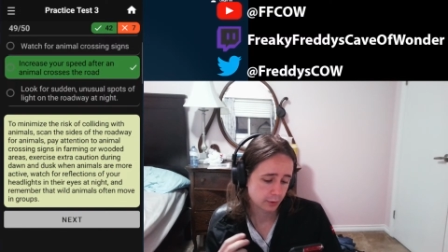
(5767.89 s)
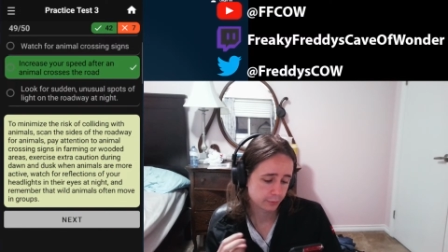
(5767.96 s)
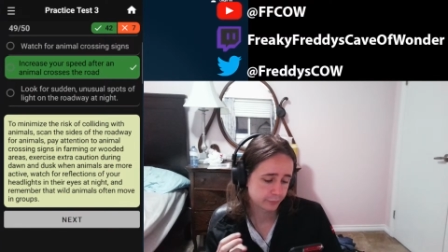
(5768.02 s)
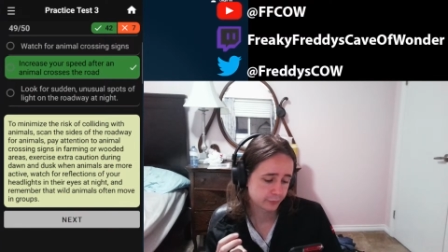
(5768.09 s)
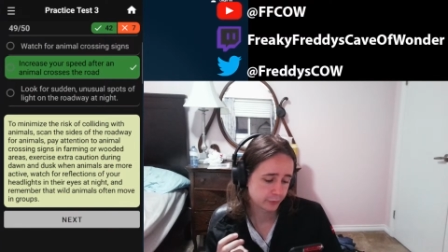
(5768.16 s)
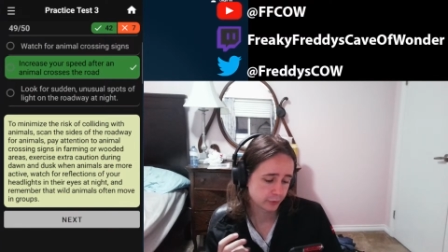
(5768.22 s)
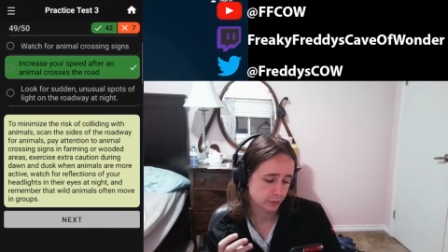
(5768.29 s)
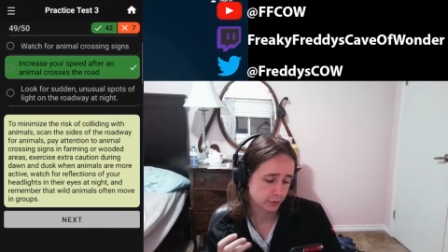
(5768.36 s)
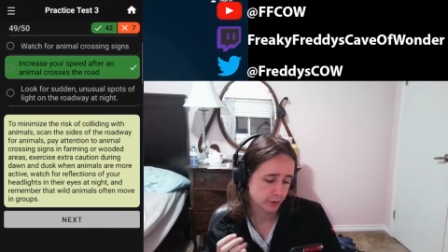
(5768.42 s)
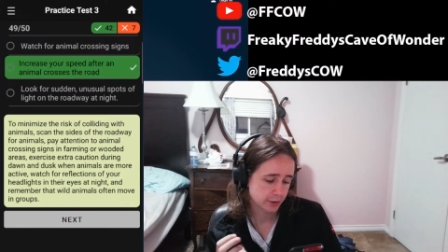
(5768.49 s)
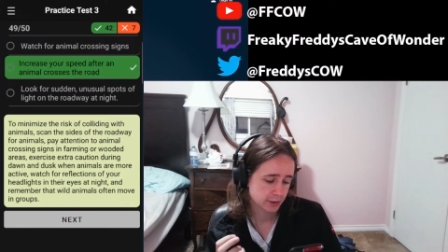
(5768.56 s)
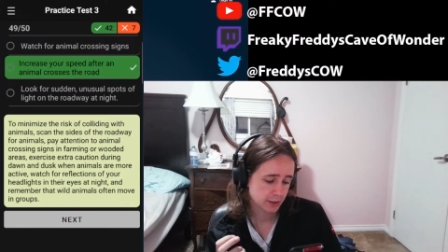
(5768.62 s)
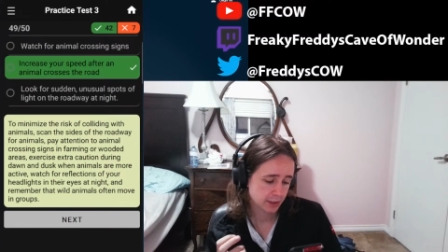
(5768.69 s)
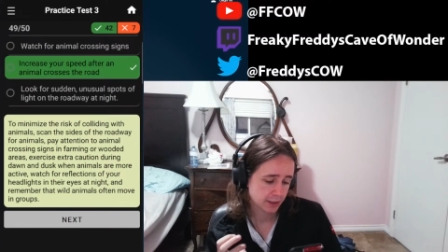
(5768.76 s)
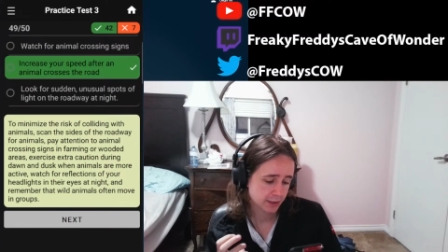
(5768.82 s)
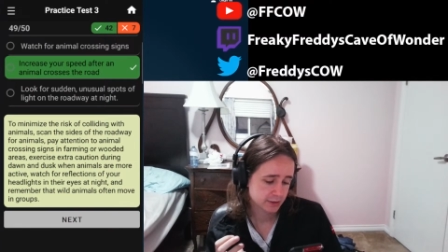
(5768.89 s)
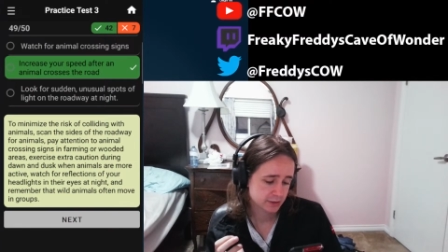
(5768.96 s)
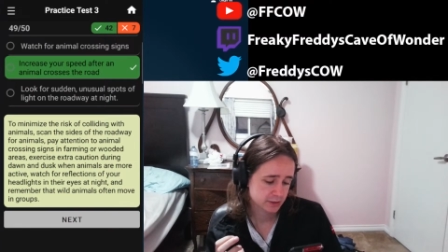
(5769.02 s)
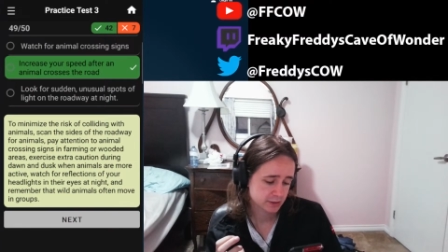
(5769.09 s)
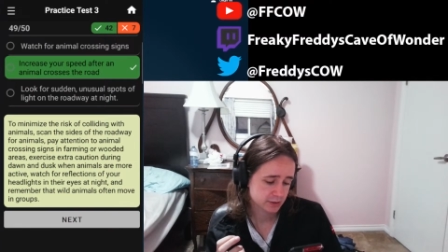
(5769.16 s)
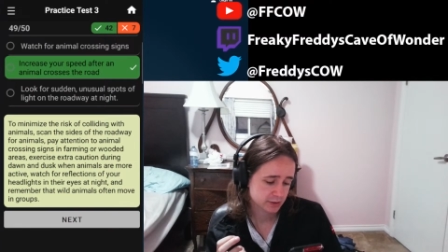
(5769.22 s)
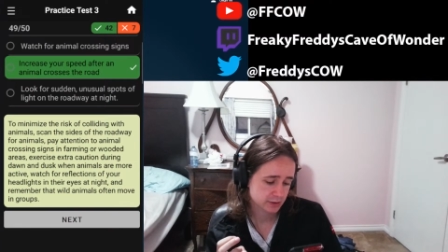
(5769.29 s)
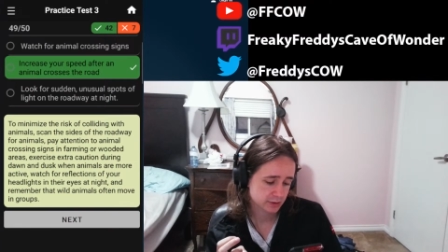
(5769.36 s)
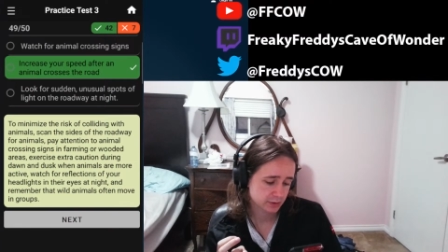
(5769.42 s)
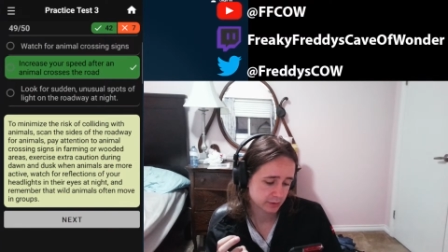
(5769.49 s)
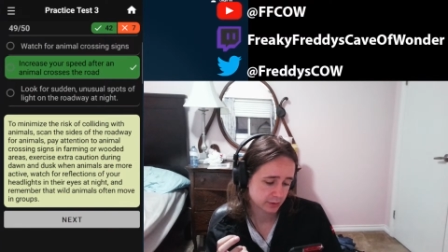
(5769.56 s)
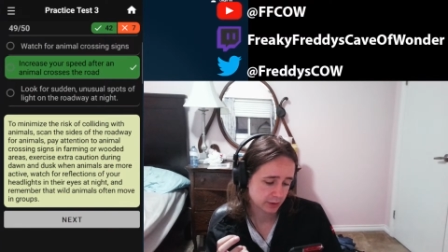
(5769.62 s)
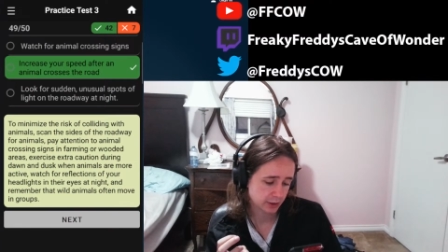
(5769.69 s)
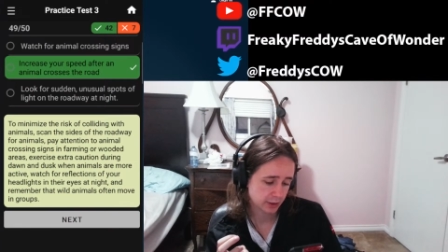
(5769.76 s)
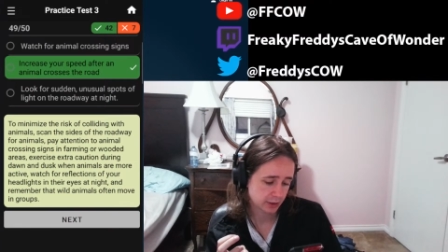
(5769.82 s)
your headlights
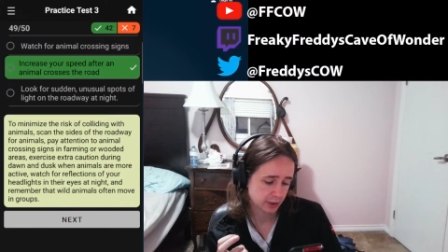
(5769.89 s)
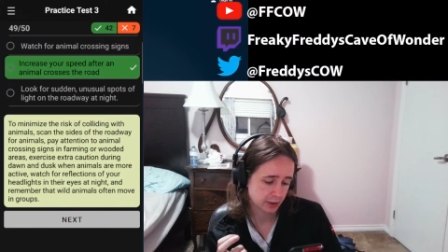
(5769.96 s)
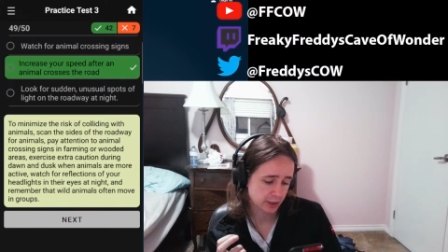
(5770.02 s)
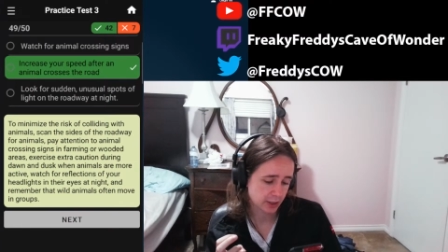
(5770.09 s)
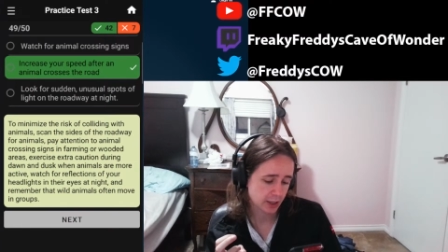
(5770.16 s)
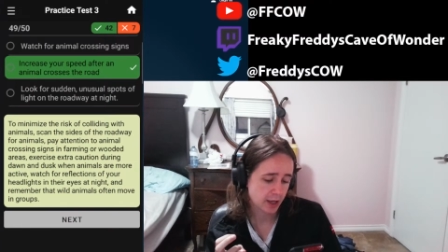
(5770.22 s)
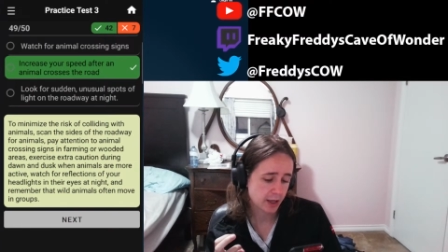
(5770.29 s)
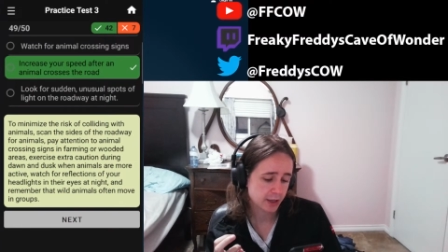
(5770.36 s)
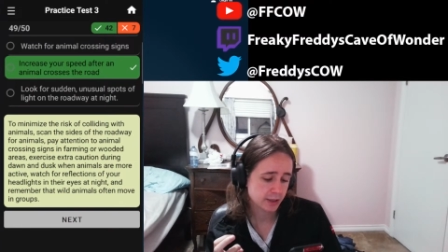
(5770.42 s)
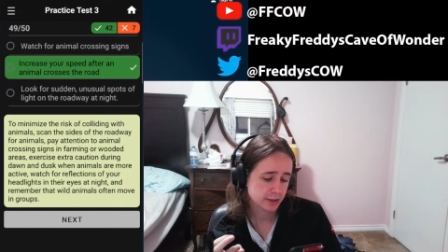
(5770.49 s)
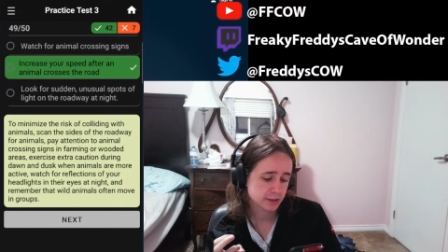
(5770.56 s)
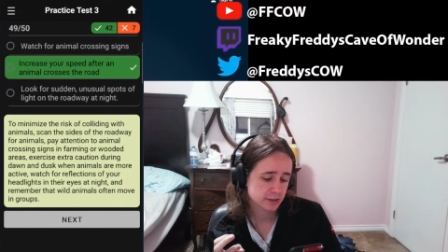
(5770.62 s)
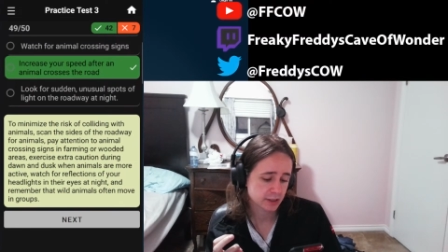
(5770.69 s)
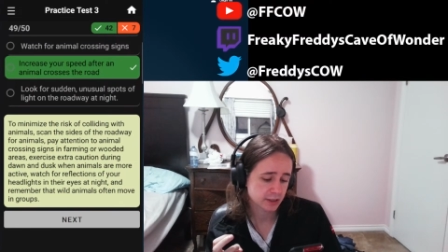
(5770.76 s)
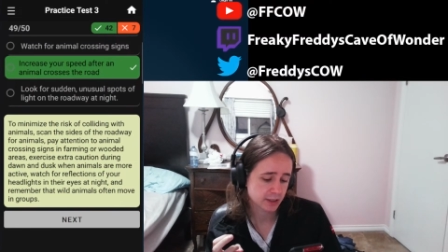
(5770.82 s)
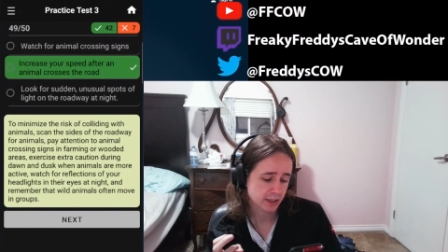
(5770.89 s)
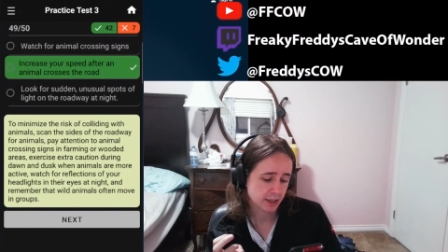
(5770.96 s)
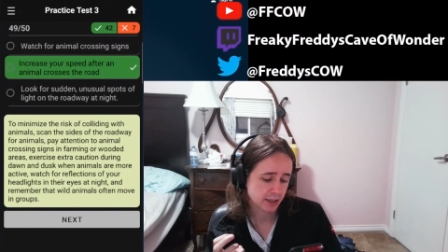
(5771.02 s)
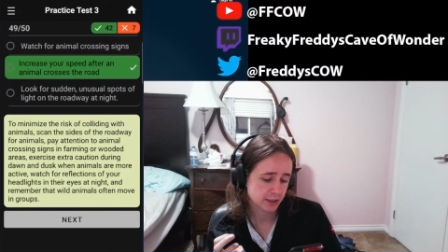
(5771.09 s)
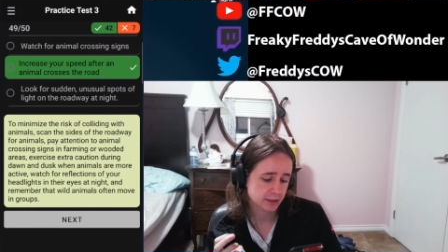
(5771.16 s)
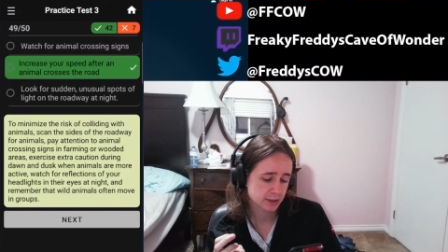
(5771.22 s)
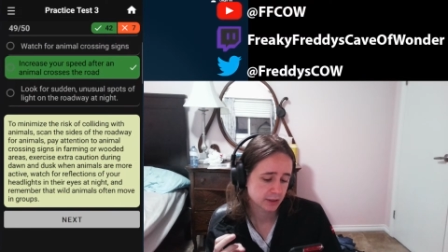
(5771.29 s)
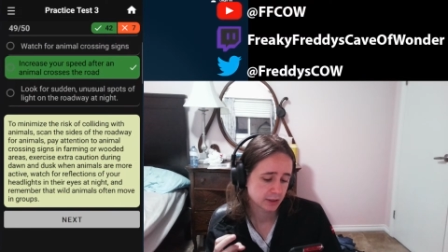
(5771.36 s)
in their eyes at night,